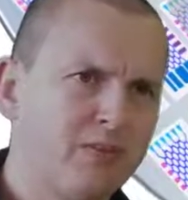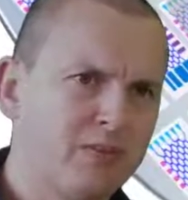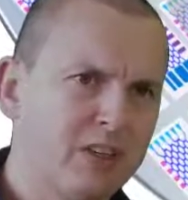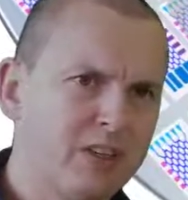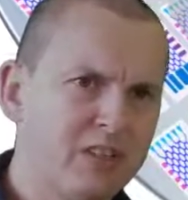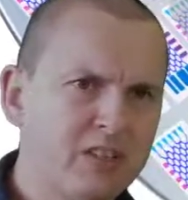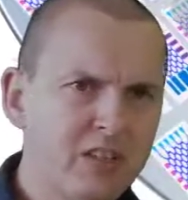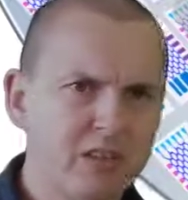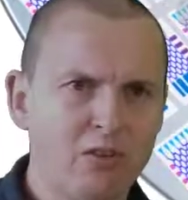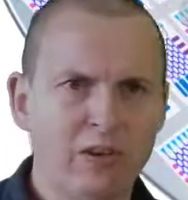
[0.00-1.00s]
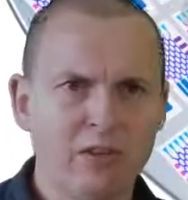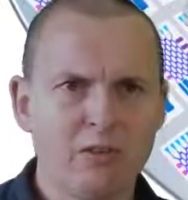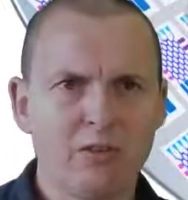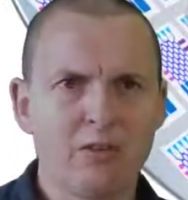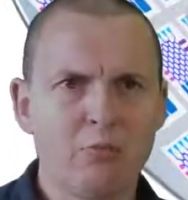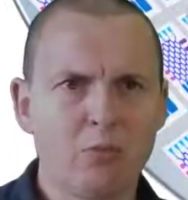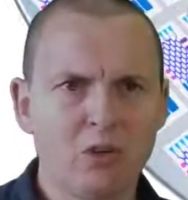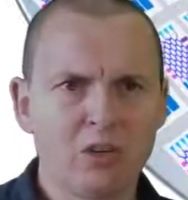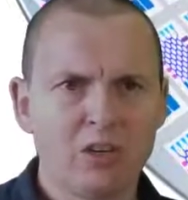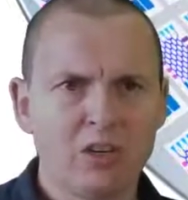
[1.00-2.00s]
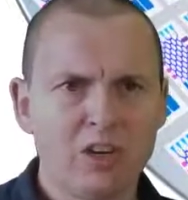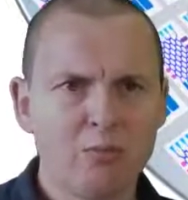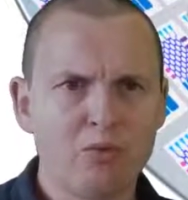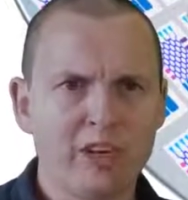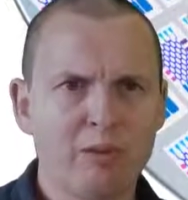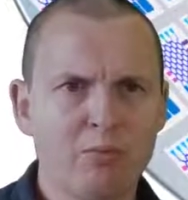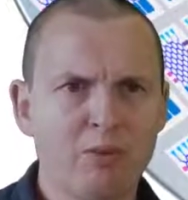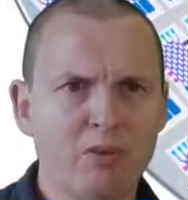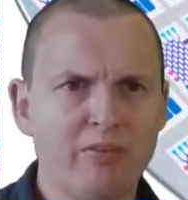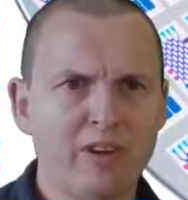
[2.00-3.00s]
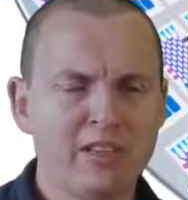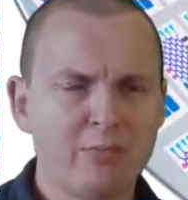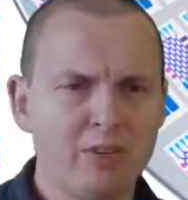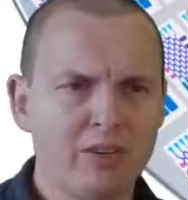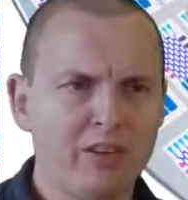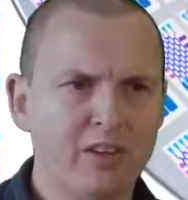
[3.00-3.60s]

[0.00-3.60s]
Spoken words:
in the sense that you get a more upgradable, more flexibility.